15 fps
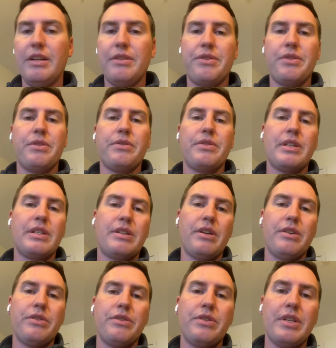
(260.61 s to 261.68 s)
at
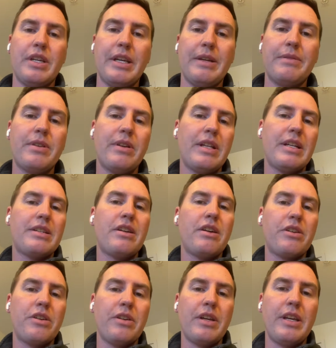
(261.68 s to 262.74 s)
0600Z. So that's not
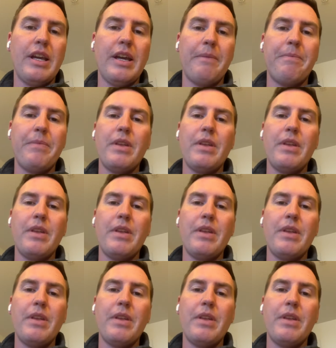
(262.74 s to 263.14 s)
going to get